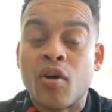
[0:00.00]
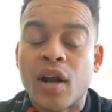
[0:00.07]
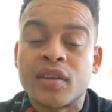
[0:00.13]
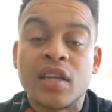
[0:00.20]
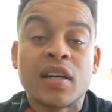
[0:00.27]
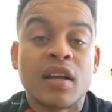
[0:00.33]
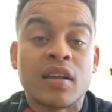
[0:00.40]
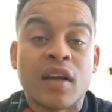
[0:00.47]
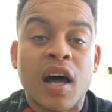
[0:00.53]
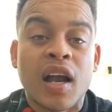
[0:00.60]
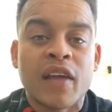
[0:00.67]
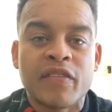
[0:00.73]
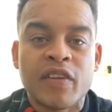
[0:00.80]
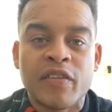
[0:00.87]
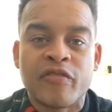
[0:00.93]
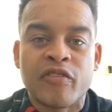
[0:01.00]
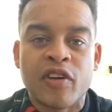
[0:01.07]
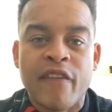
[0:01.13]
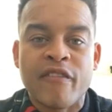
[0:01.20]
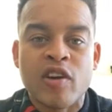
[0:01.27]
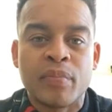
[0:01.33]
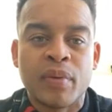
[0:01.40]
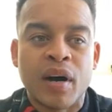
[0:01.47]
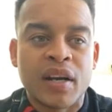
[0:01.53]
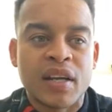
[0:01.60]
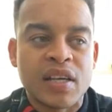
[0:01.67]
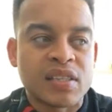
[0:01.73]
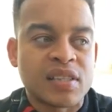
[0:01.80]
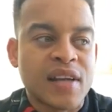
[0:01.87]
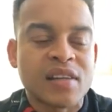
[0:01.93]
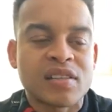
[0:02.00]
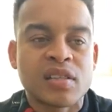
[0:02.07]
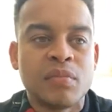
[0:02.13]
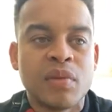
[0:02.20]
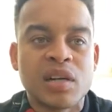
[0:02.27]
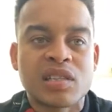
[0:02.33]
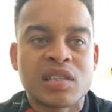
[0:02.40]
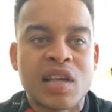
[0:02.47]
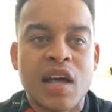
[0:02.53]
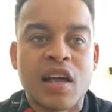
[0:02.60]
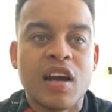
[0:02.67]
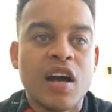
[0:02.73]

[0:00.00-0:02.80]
I think a lot of it for everybody is not so much that